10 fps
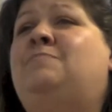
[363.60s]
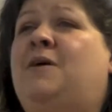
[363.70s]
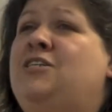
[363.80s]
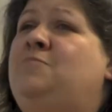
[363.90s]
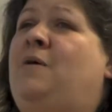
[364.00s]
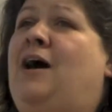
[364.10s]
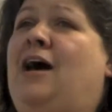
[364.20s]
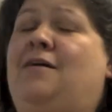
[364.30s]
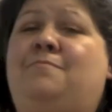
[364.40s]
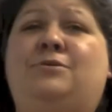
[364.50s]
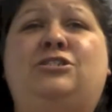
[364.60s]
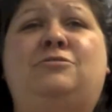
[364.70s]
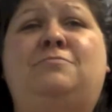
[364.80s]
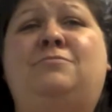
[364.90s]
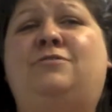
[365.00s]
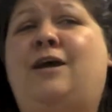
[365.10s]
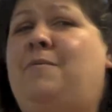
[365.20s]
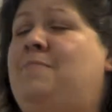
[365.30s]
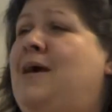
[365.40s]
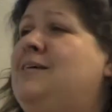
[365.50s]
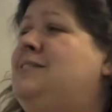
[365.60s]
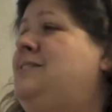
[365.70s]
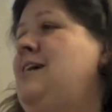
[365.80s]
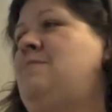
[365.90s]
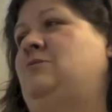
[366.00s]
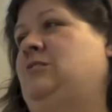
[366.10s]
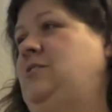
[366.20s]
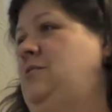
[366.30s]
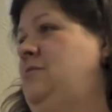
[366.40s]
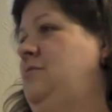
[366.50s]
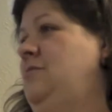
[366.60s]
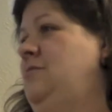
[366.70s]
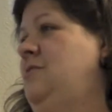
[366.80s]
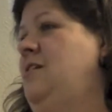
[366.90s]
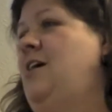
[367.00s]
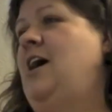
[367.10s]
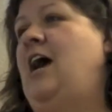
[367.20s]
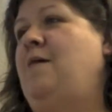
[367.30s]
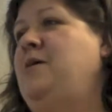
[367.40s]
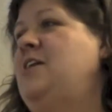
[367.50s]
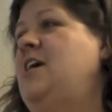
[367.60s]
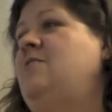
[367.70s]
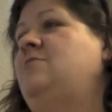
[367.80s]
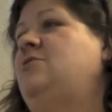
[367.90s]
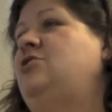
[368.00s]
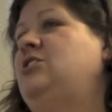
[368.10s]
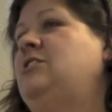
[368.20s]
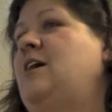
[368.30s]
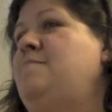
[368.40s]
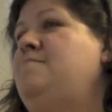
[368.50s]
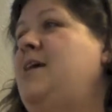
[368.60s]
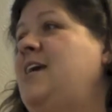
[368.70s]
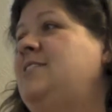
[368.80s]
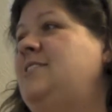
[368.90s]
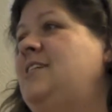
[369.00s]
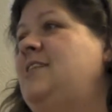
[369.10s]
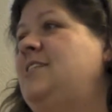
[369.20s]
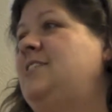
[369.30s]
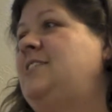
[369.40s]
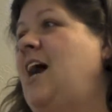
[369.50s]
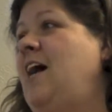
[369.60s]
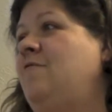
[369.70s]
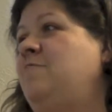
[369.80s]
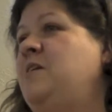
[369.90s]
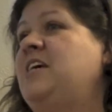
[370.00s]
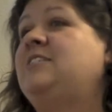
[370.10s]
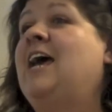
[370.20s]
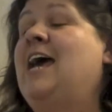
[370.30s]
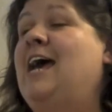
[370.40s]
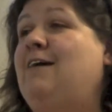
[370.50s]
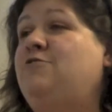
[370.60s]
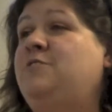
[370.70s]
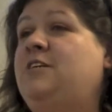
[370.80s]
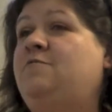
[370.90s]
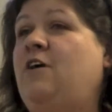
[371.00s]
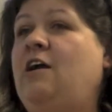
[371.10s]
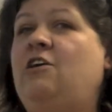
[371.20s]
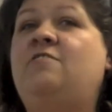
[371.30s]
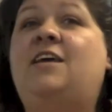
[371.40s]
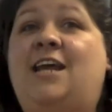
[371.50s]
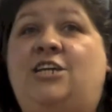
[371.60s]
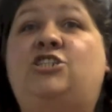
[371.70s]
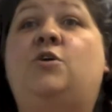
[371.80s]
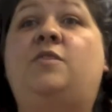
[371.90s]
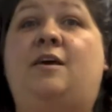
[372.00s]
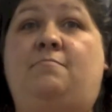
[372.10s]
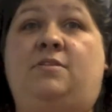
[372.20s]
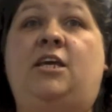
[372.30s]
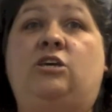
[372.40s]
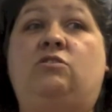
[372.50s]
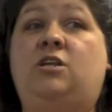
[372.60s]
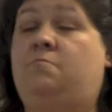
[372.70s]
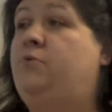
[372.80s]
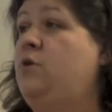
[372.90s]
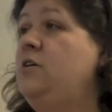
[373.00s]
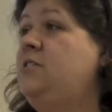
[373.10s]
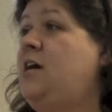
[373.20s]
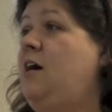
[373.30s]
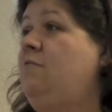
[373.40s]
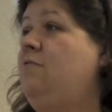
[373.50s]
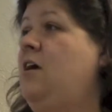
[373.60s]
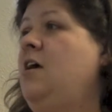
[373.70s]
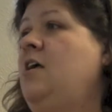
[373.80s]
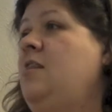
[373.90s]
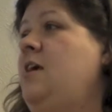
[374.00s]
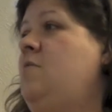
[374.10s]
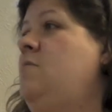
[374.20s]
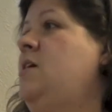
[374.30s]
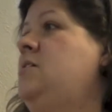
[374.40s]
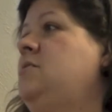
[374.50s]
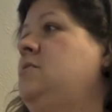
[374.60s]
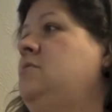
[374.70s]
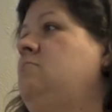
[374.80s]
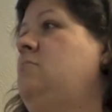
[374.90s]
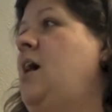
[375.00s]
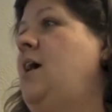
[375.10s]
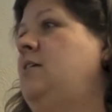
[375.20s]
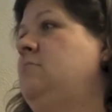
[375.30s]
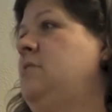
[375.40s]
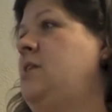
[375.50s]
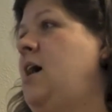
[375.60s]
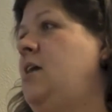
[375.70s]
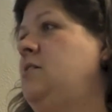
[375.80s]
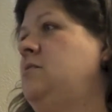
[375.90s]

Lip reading: SpongeBob pushing Krabby Patties to tables. I mean, it was just amazing, the stuff, because after we did Frogger, then I showed them that you could import stuff. They went wild with that.